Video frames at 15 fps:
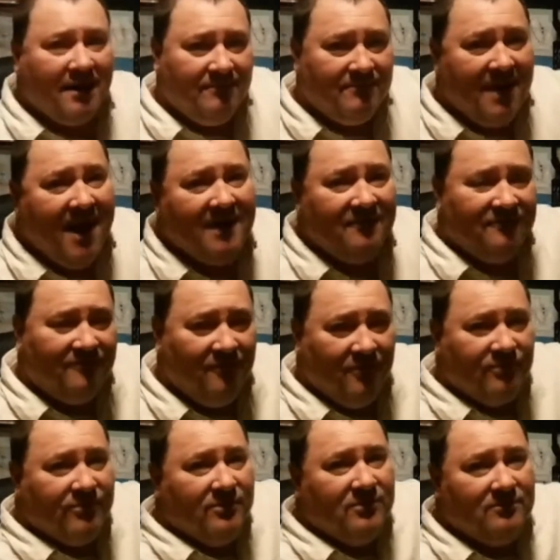it back and
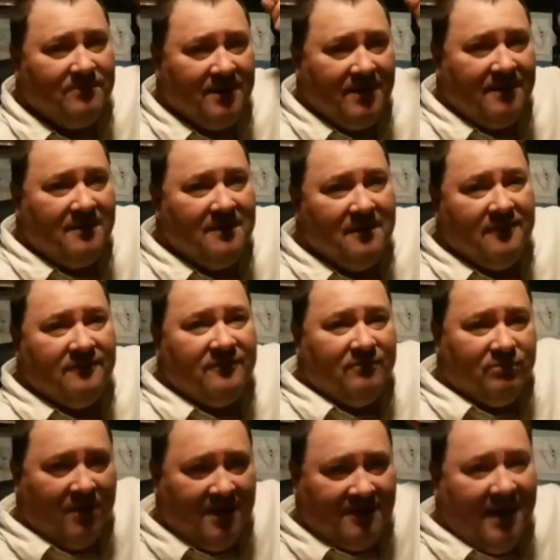forth a little bit to
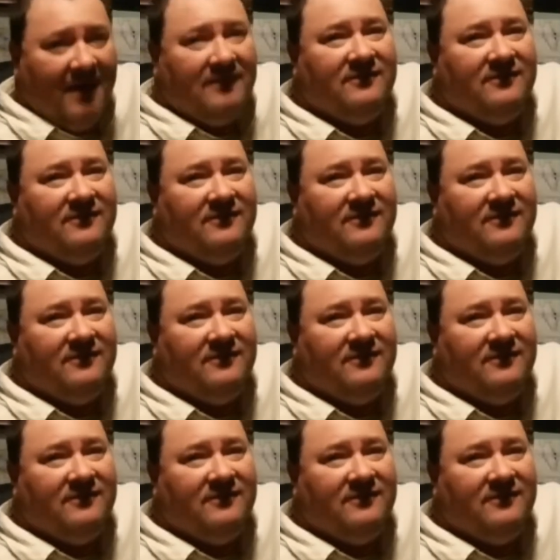break that